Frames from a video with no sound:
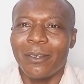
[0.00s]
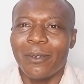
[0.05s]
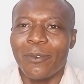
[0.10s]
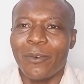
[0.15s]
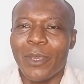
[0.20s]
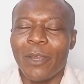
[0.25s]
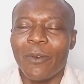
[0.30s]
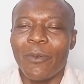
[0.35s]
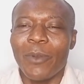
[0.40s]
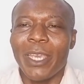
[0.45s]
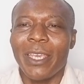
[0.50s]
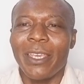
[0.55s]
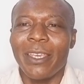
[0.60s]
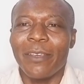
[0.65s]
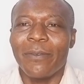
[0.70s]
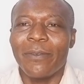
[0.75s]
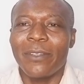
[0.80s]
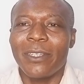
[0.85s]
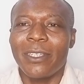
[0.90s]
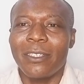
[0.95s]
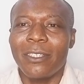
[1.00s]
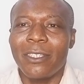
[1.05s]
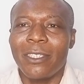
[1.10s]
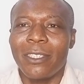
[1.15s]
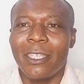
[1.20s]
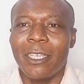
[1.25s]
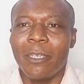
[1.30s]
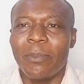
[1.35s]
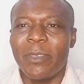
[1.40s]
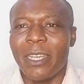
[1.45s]
where we give
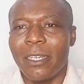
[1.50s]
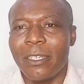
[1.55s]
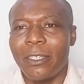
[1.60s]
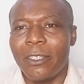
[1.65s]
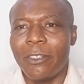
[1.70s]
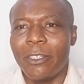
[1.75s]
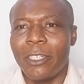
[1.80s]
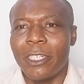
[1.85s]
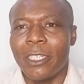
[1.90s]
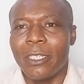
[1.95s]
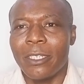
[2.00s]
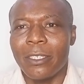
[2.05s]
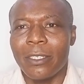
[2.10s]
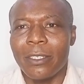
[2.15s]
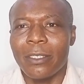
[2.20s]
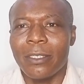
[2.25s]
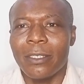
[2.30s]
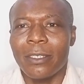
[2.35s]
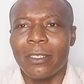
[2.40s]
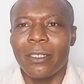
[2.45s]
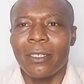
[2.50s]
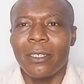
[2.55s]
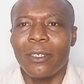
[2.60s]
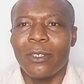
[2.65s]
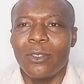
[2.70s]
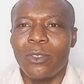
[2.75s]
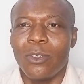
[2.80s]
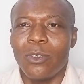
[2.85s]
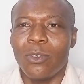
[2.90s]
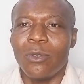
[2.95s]
tips and tricks
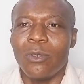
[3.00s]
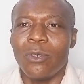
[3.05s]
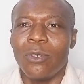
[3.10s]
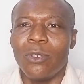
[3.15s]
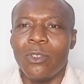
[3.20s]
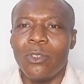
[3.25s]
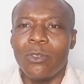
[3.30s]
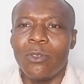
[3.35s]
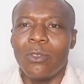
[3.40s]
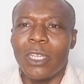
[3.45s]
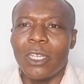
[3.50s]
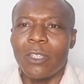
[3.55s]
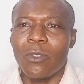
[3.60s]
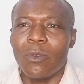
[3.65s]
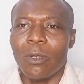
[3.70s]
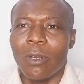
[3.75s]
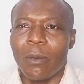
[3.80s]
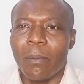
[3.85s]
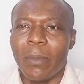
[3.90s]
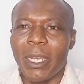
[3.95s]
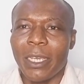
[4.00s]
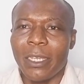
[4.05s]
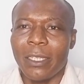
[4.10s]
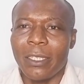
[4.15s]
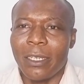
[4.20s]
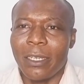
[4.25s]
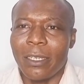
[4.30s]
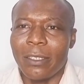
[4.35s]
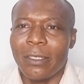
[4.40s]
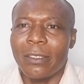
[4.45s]
to new network
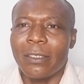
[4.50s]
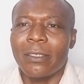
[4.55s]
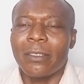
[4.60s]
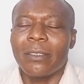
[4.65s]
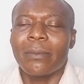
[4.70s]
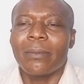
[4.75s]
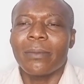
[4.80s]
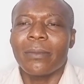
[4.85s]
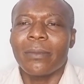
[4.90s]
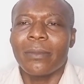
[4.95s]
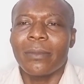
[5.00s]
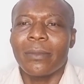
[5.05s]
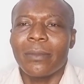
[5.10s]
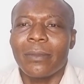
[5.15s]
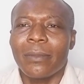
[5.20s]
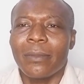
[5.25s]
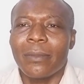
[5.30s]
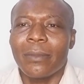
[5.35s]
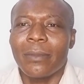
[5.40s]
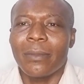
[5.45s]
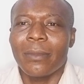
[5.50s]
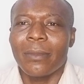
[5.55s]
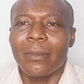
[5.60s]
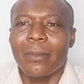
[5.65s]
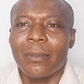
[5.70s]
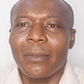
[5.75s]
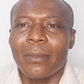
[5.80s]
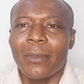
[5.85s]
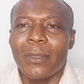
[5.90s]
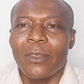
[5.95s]
marketers
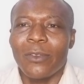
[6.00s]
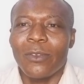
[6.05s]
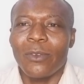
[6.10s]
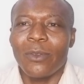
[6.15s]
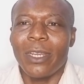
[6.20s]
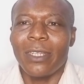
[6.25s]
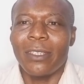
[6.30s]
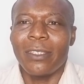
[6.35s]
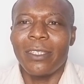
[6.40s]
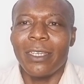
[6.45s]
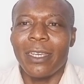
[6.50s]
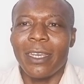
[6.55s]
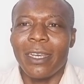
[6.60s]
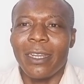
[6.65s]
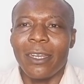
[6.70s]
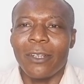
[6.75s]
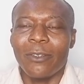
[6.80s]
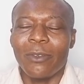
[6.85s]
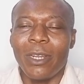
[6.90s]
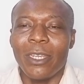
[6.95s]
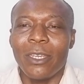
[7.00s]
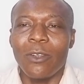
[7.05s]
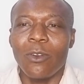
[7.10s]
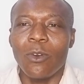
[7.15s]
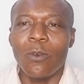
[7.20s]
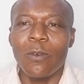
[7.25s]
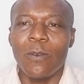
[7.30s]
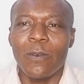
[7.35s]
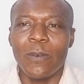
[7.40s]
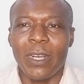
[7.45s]
so that they can actually
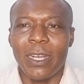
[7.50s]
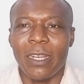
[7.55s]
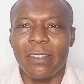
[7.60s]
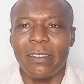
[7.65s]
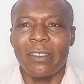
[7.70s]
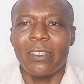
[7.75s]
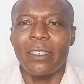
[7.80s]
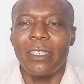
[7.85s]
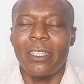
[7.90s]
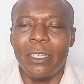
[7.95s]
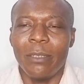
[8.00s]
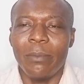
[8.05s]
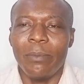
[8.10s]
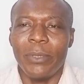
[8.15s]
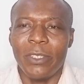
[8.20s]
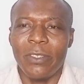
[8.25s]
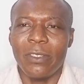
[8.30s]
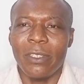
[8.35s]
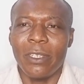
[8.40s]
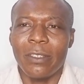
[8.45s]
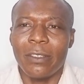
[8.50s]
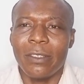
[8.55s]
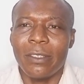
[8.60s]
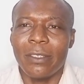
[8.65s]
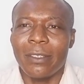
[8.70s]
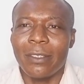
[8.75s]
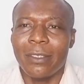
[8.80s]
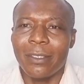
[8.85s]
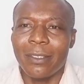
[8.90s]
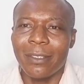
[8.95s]
grow fast in the
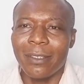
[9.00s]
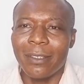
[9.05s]
business.